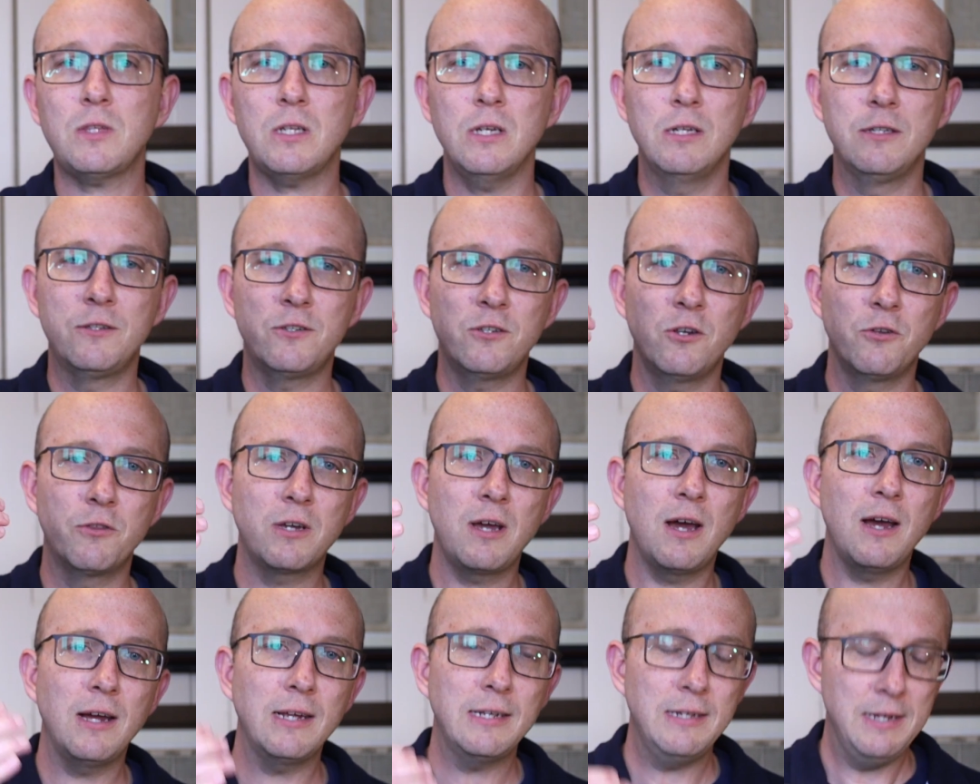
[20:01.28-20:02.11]
And so the
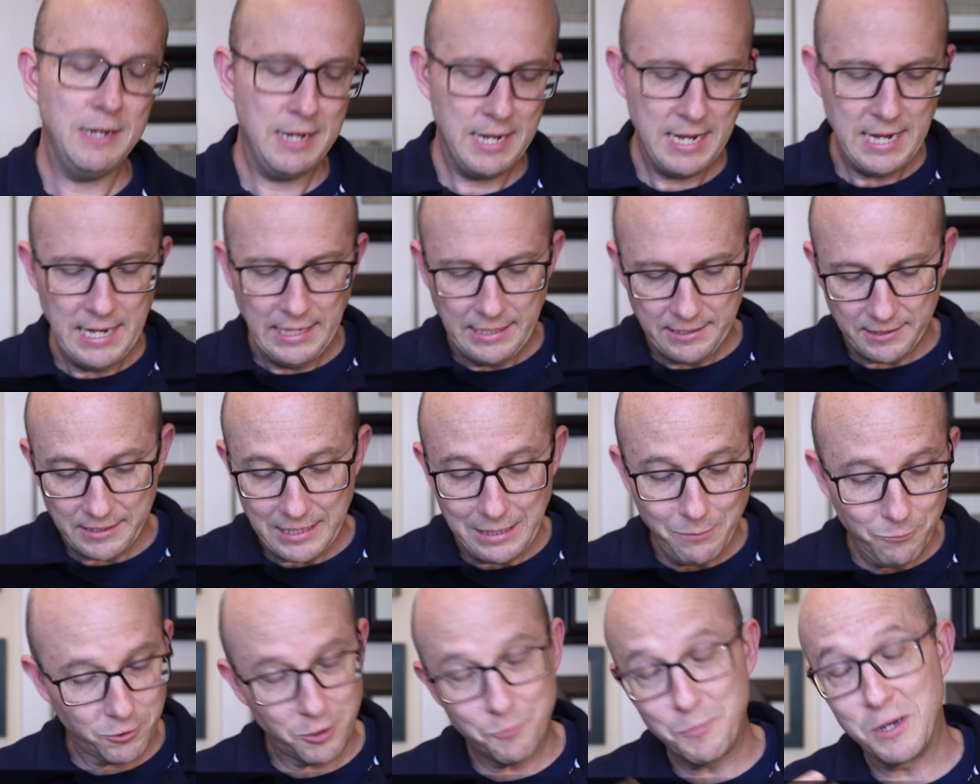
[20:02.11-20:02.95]
guy
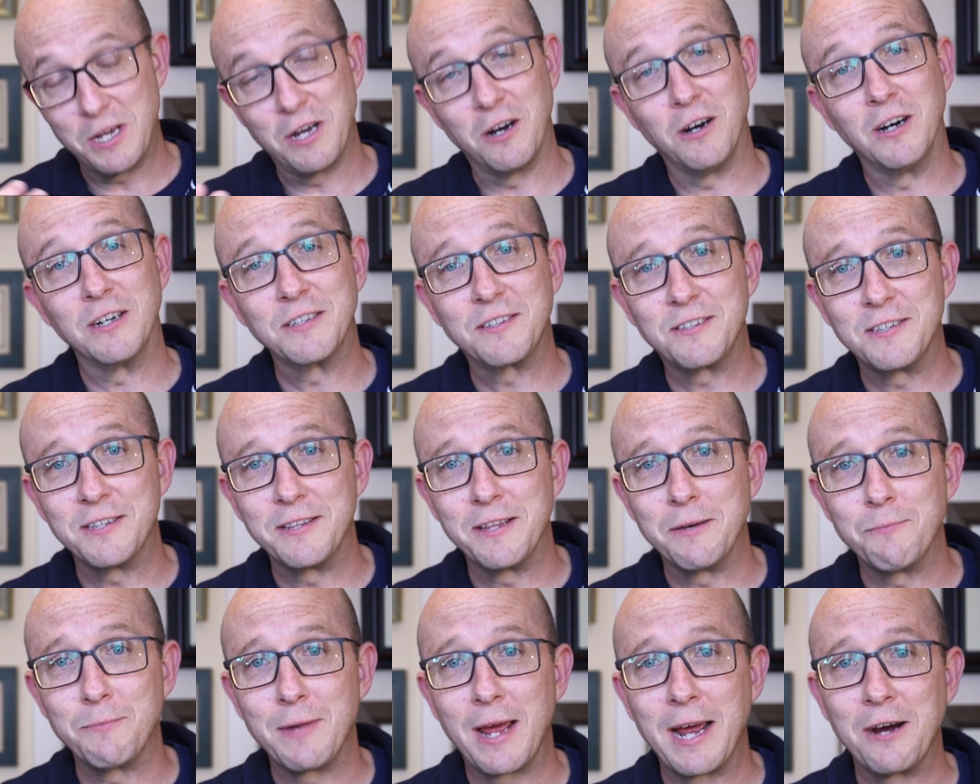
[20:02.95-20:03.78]
seems to be on to
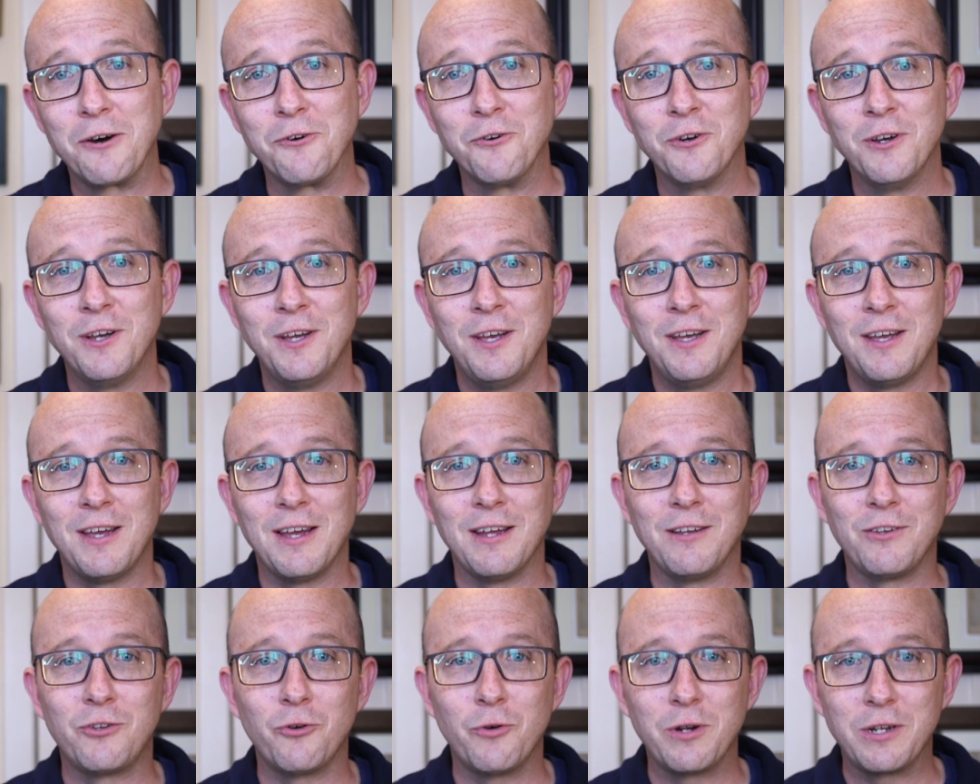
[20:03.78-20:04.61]
them now.
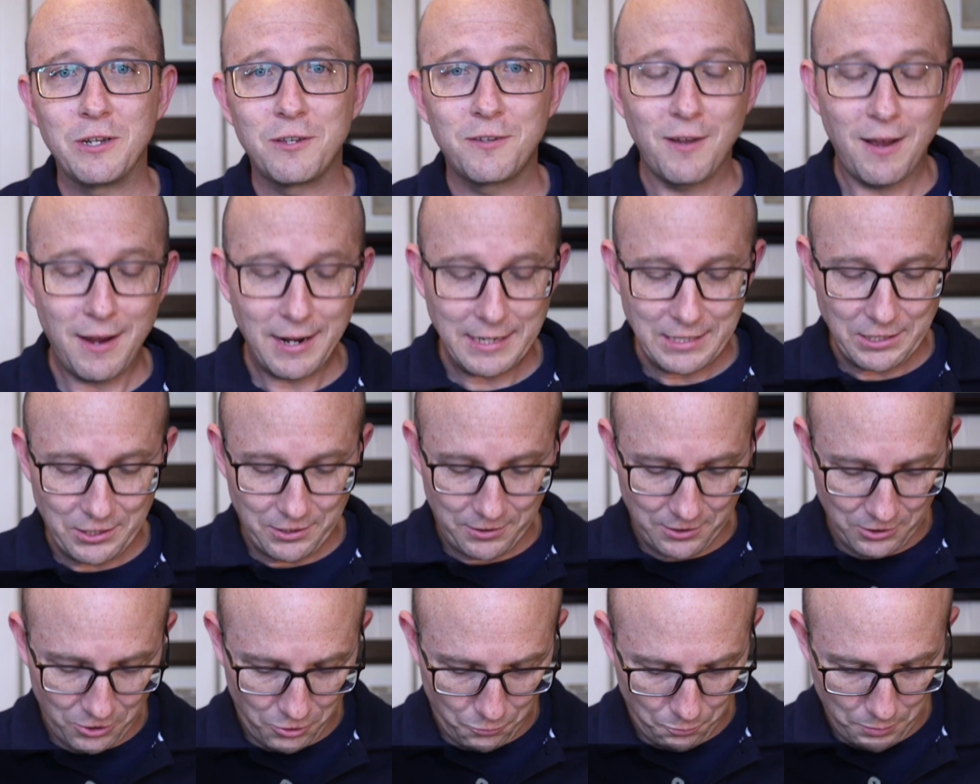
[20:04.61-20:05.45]
And so he decides
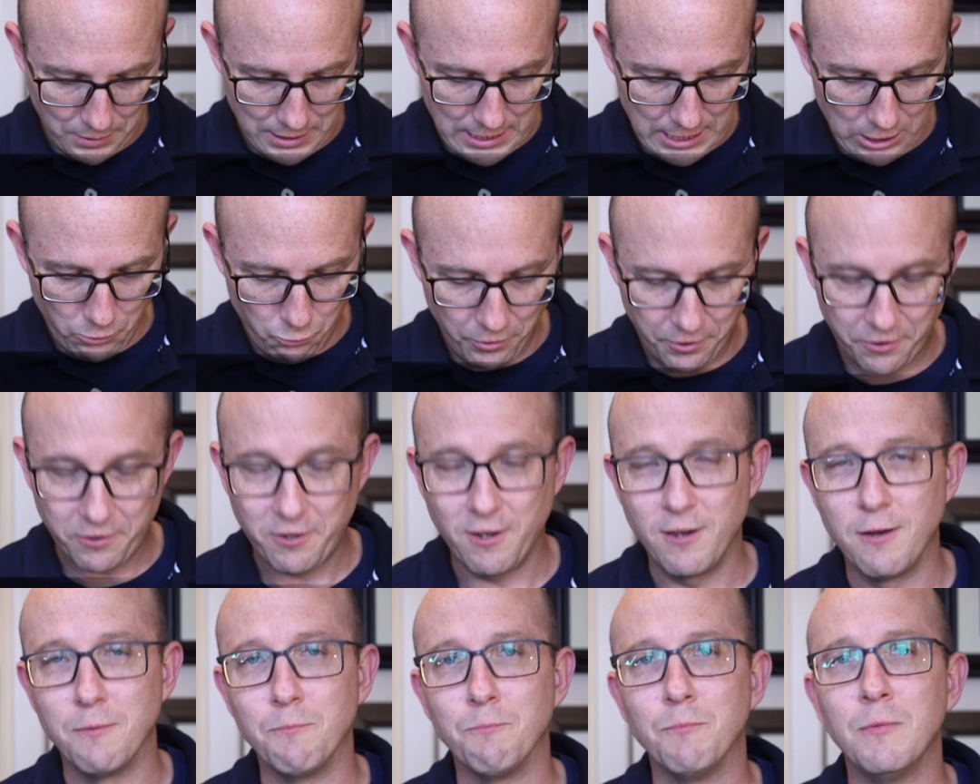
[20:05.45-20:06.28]
to speak with
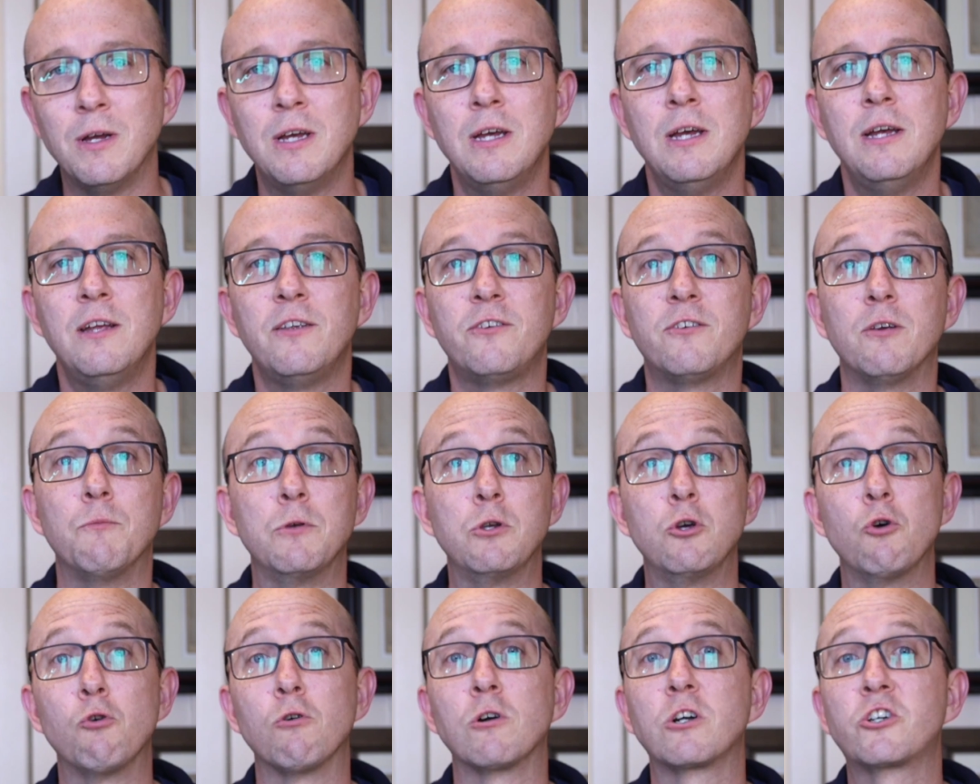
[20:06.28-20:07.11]
some
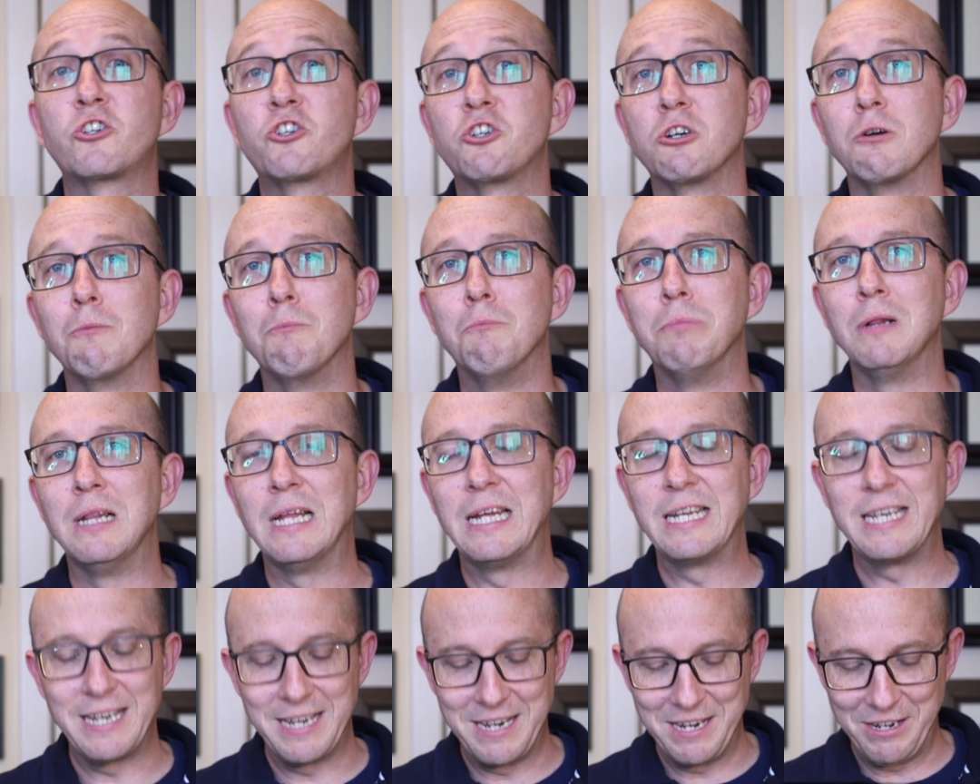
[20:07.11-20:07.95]
Yorkshire
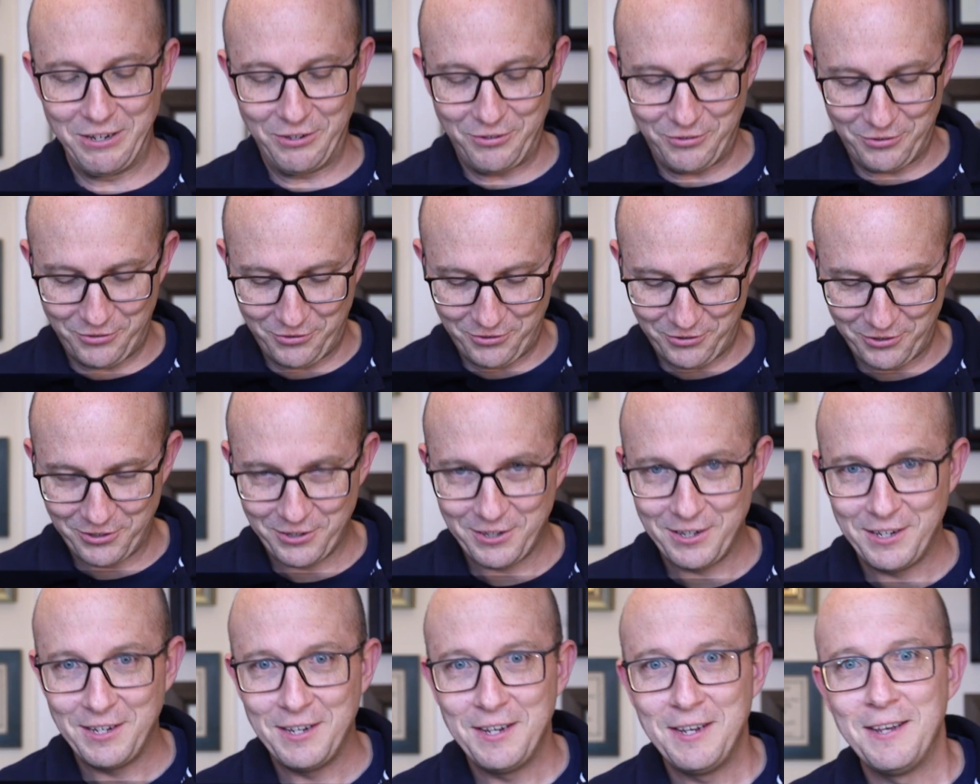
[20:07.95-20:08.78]
bluntness
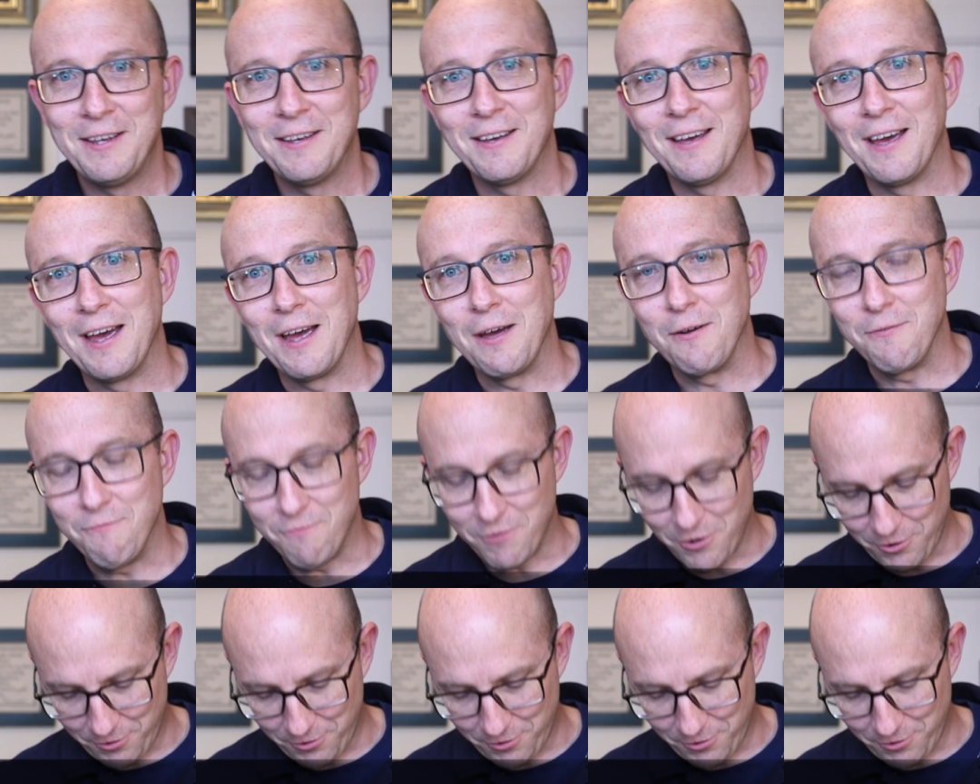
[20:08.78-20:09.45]
in